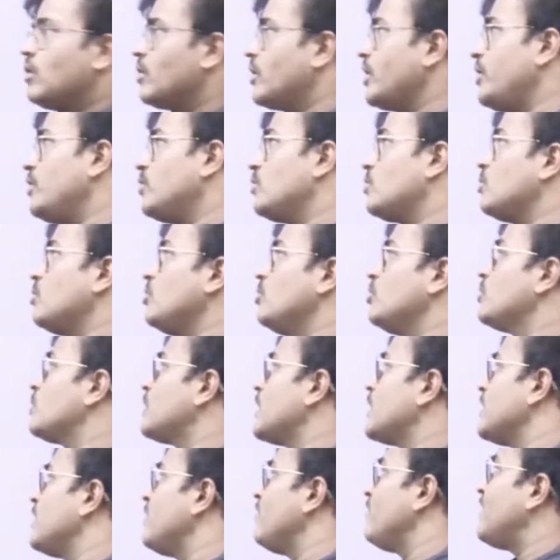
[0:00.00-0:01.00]
okay, you
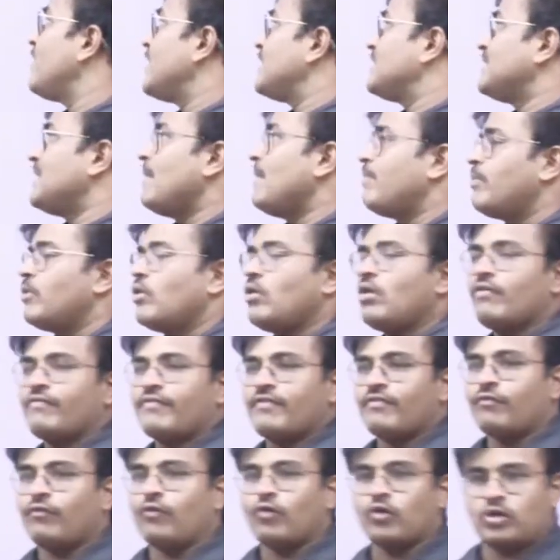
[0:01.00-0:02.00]
can give an example of a
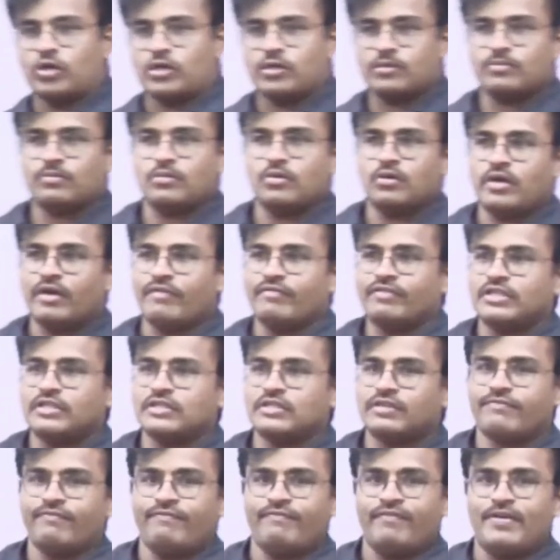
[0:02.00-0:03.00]
fort. Okay, which is
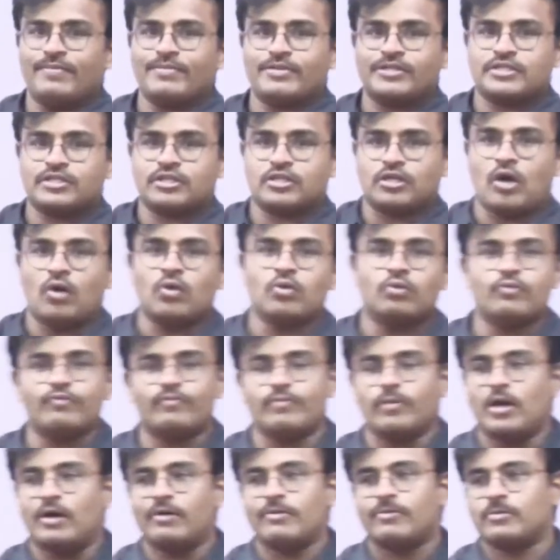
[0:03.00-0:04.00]
a famous town
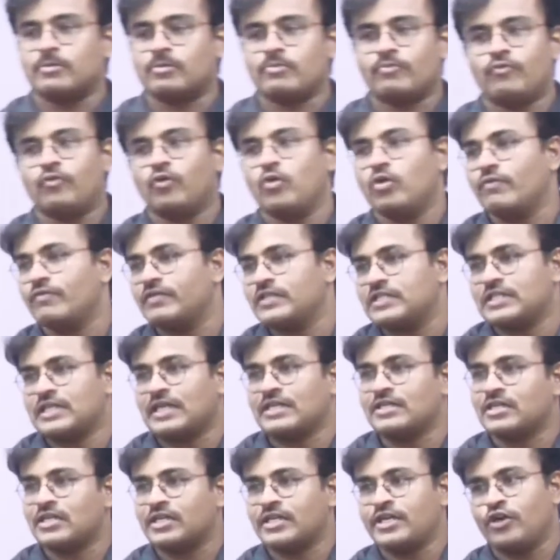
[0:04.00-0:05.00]
fort which is
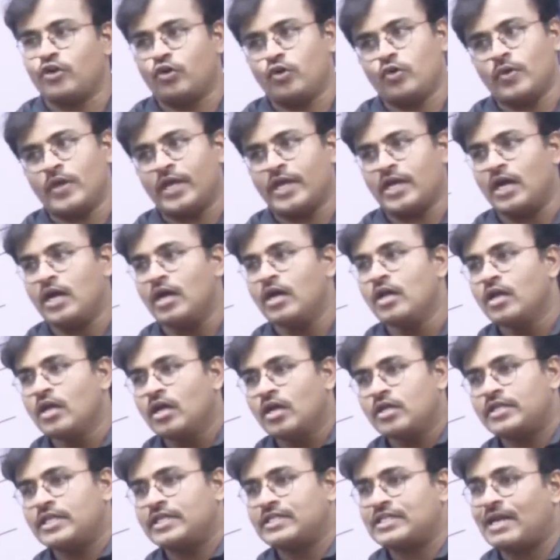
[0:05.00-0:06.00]
constructed during
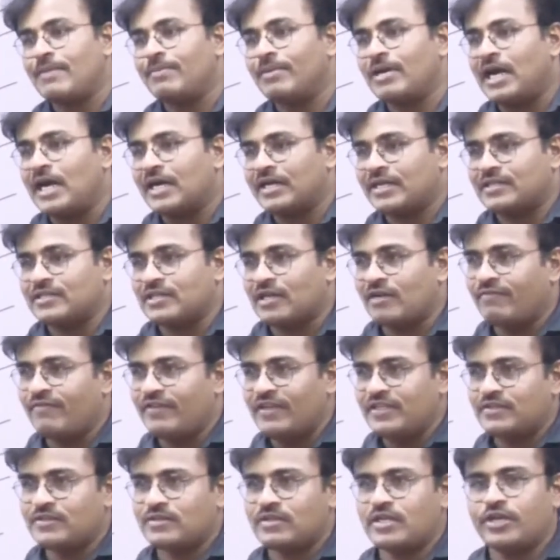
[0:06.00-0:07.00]
the Islamic architectural
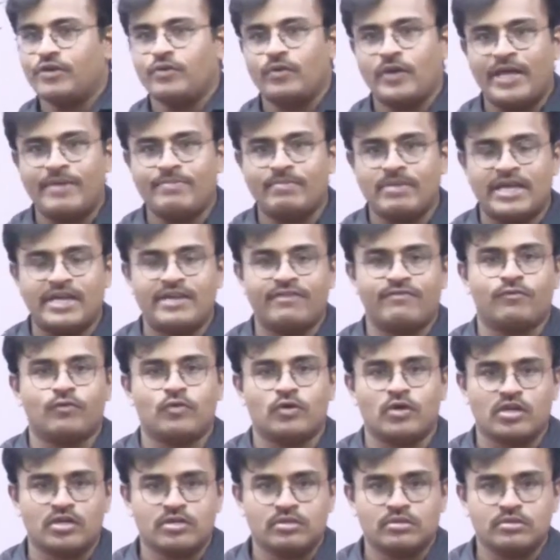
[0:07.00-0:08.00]
phase. Can you name any
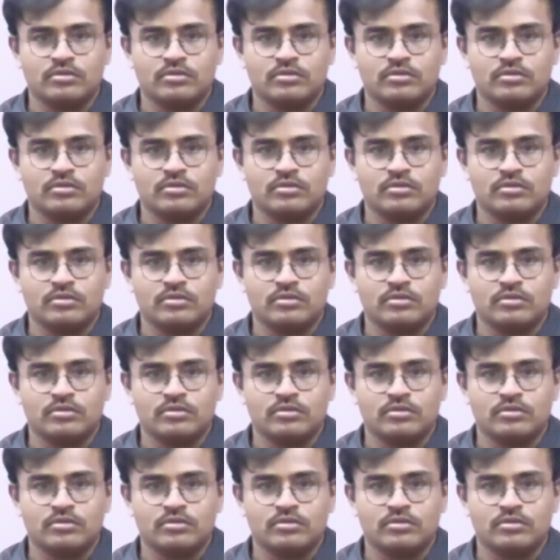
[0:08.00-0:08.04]
fort?